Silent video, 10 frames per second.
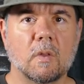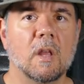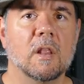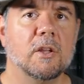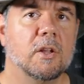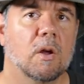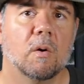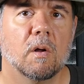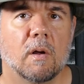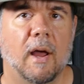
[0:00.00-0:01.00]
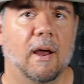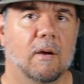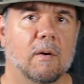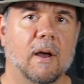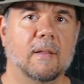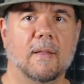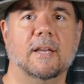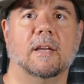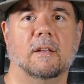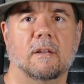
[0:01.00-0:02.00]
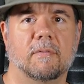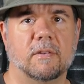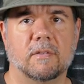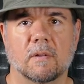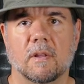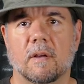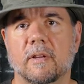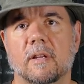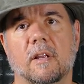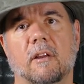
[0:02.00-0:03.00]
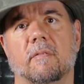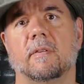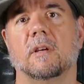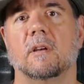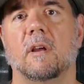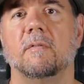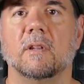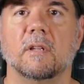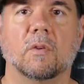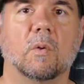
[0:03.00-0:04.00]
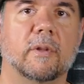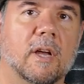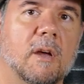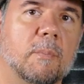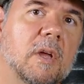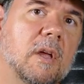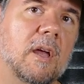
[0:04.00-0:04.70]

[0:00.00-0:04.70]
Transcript: and let you know how I like it, if I still love it, if uh, I feel it's holding up,